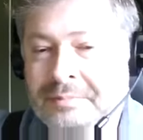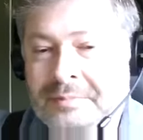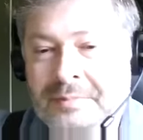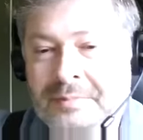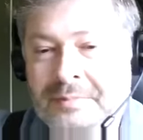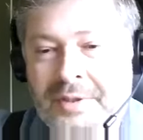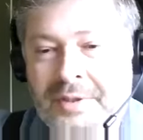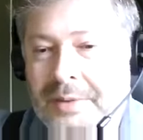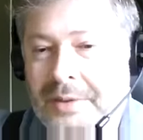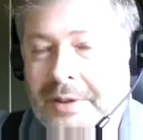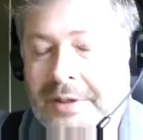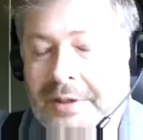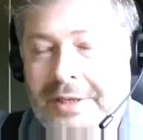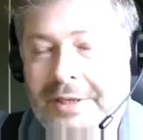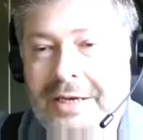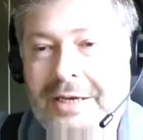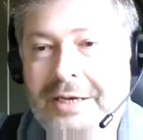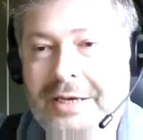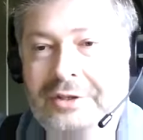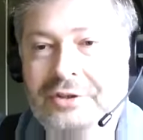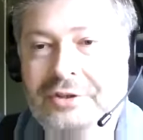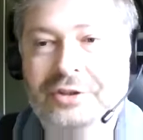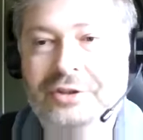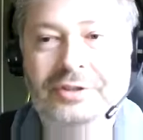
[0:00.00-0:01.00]
the
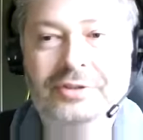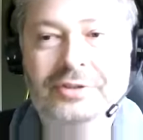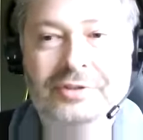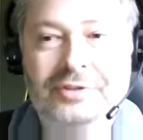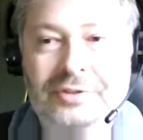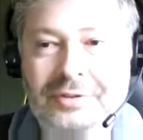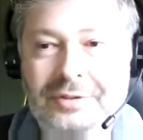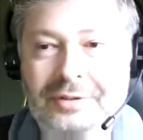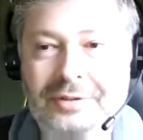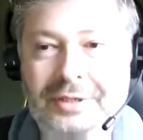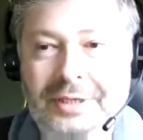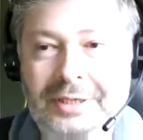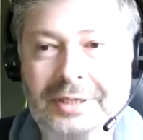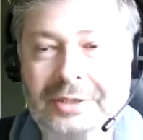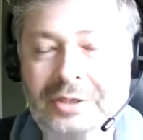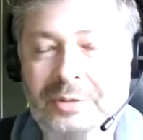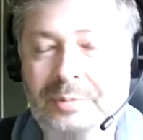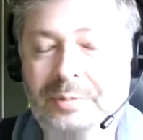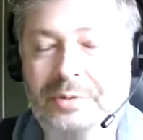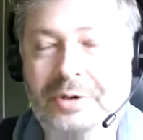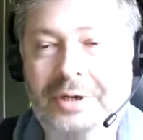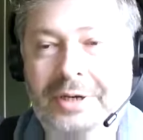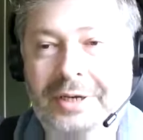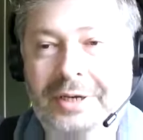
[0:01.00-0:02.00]
largest
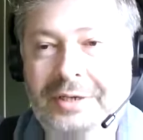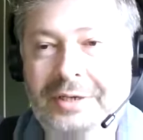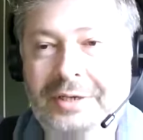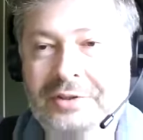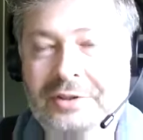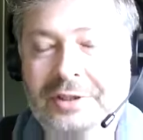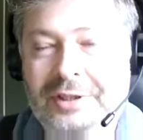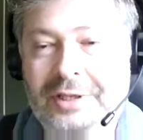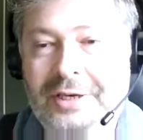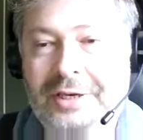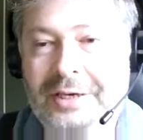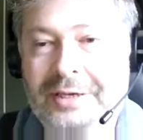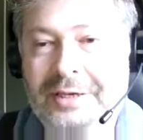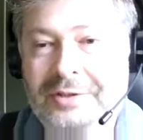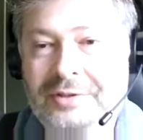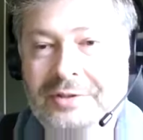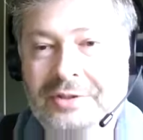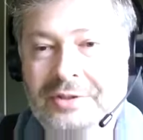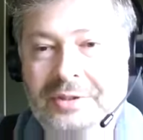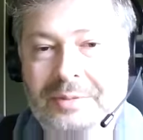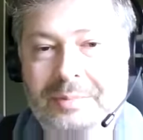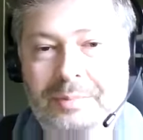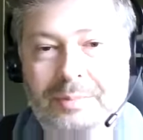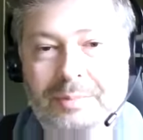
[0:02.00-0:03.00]
enterprise
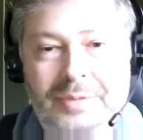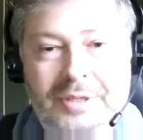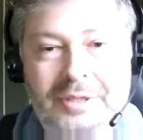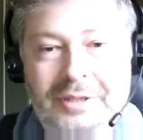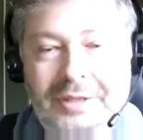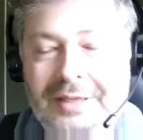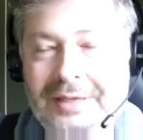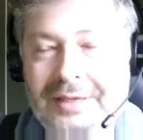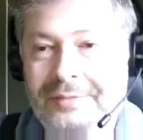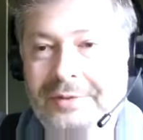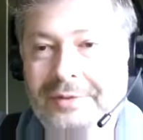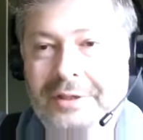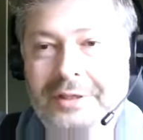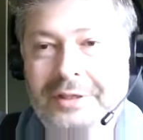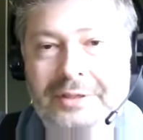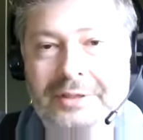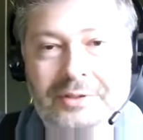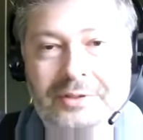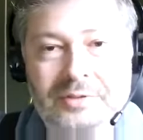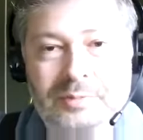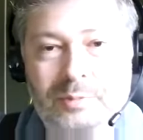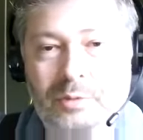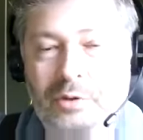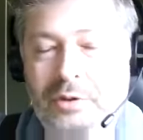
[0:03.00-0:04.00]
clients and mid-level and
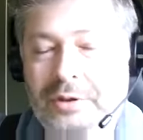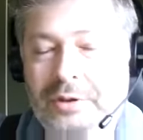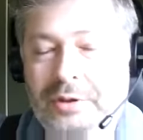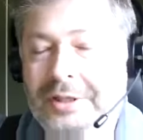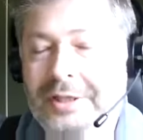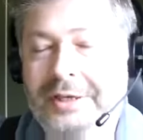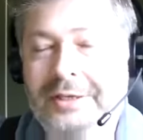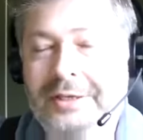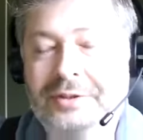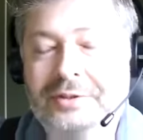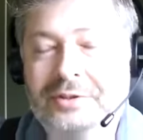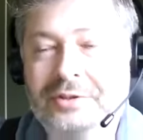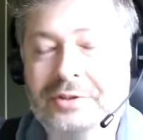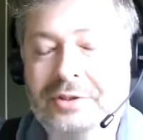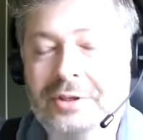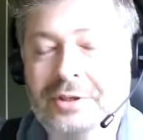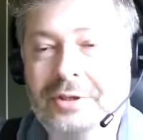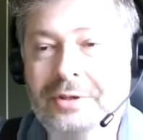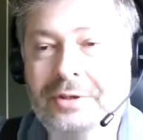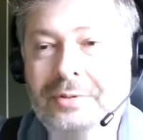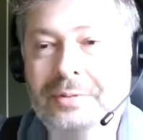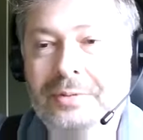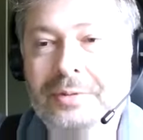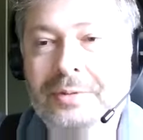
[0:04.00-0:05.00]
small clients
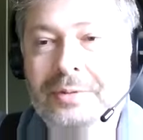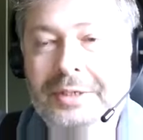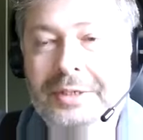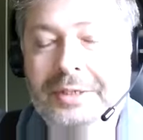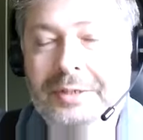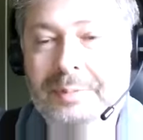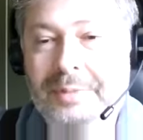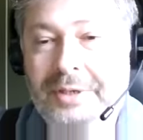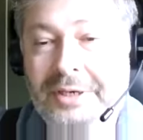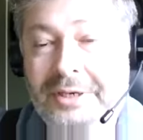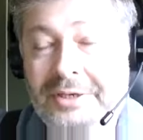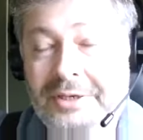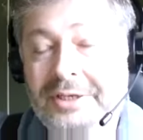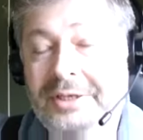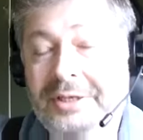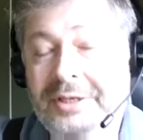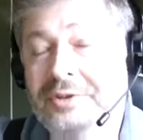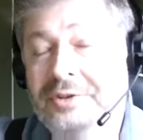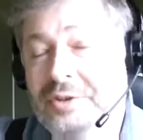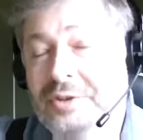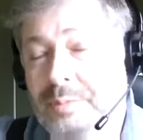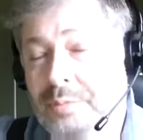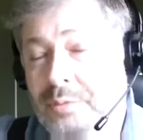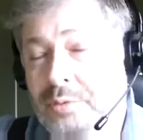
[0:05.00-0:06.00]
too, but it can
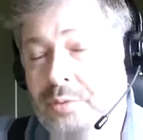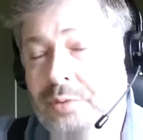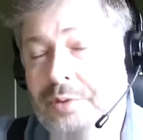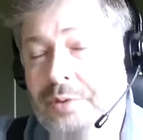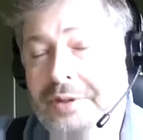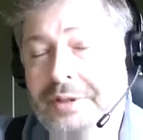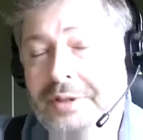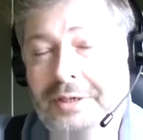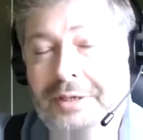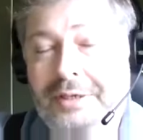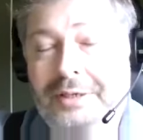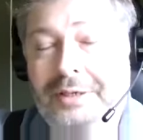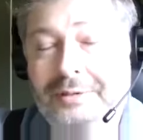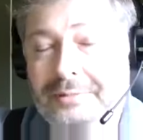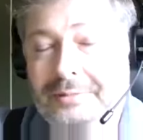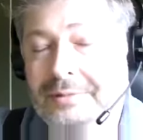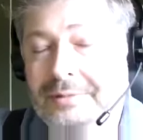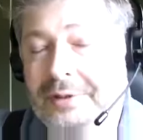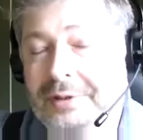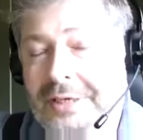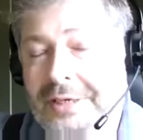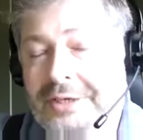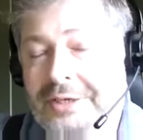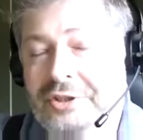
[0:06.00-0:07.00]
support the
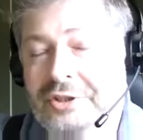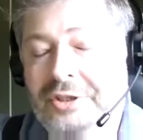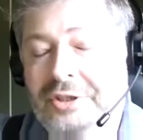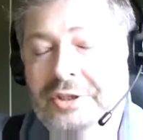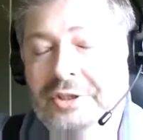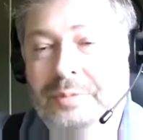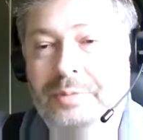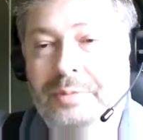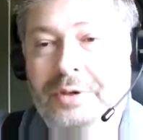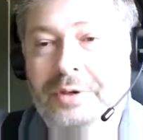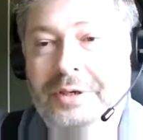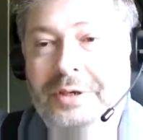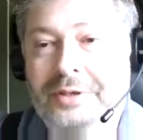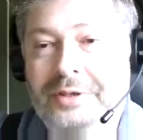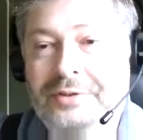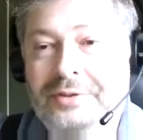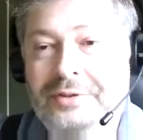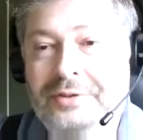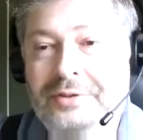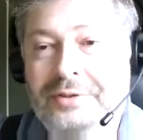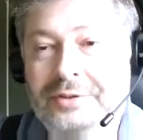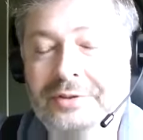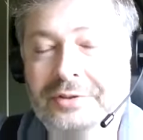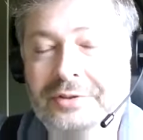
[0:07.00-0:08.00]
large
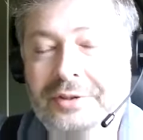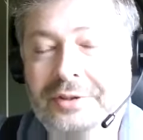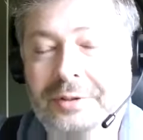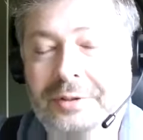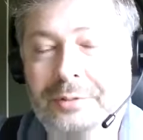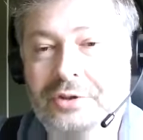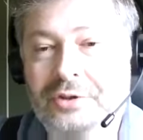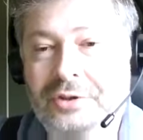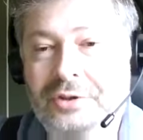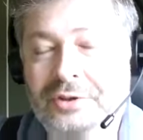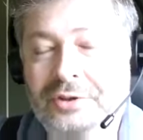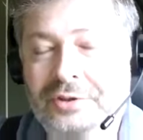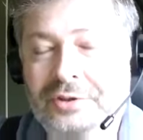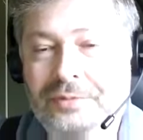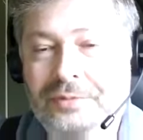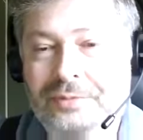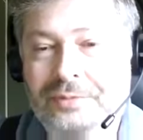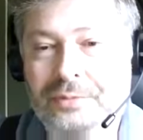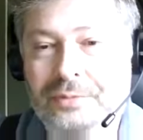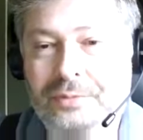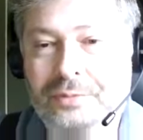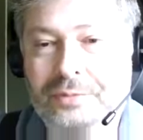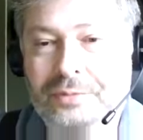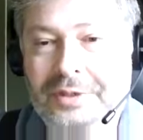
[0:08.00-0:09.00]
enterprise solutions
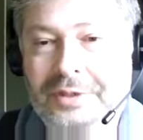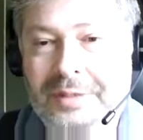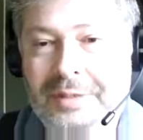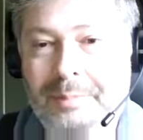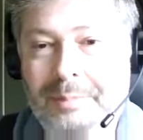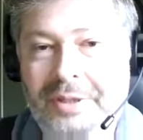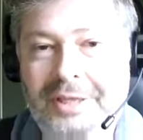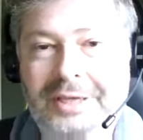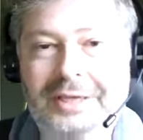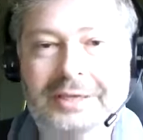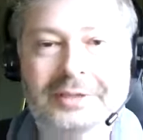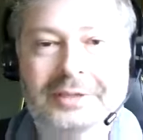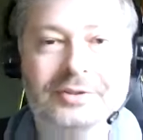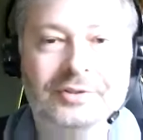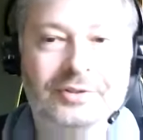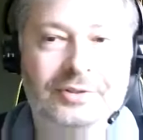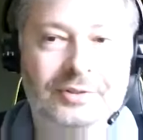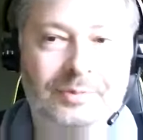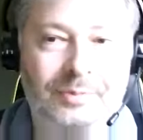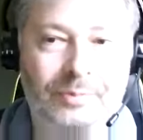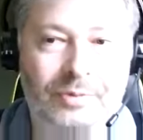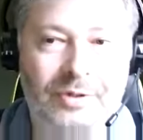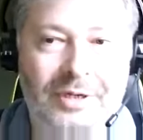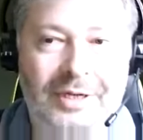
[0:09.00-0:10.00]
for
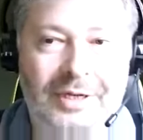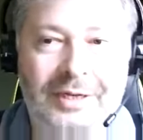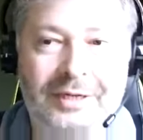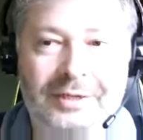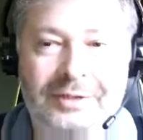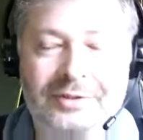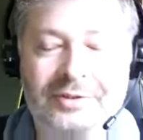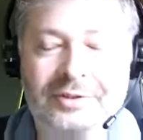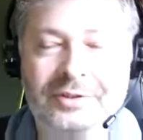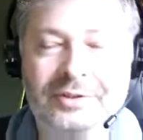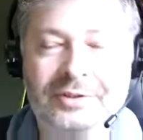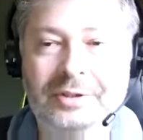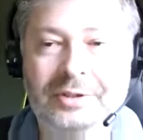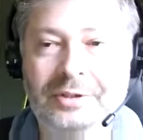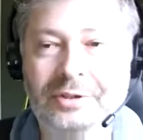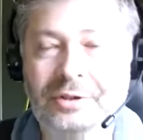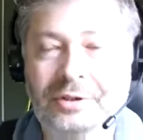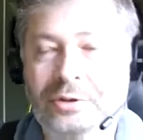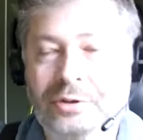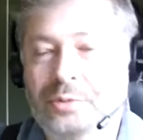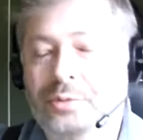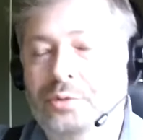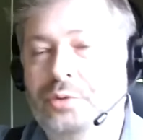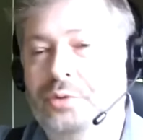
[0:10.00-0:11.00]
complex products,
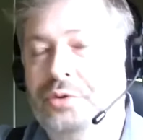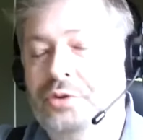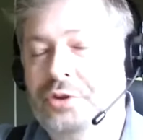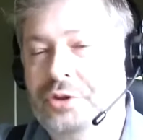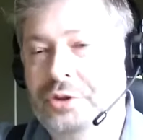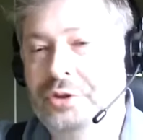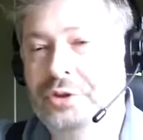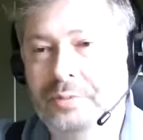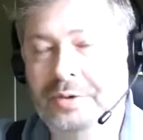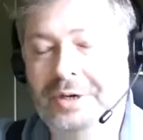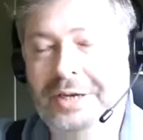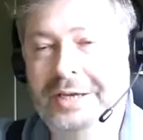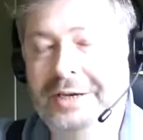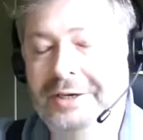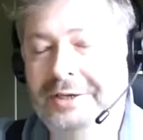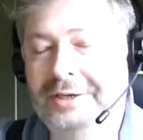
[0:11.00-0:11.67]
huge product